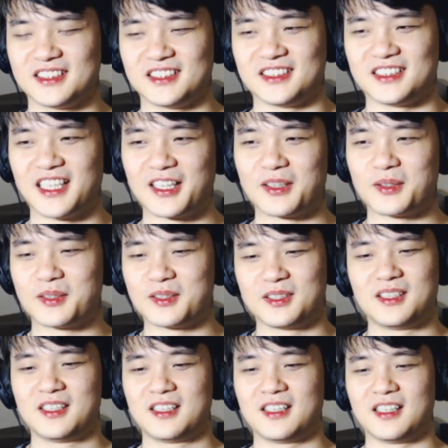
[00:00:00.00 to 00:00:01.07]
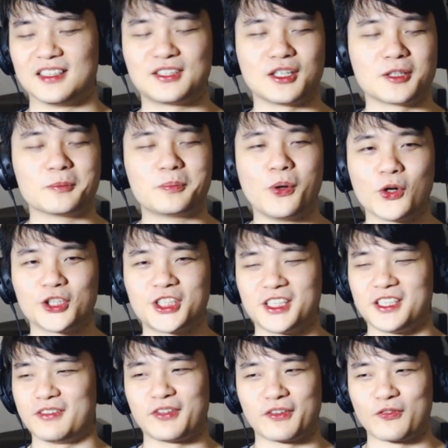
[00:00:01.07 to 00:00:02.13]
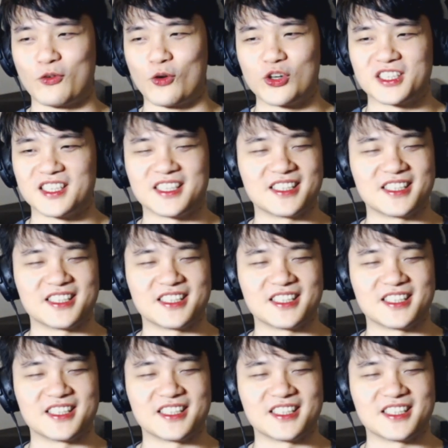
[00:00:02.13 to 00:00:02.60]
Like, a certain portion of their forces.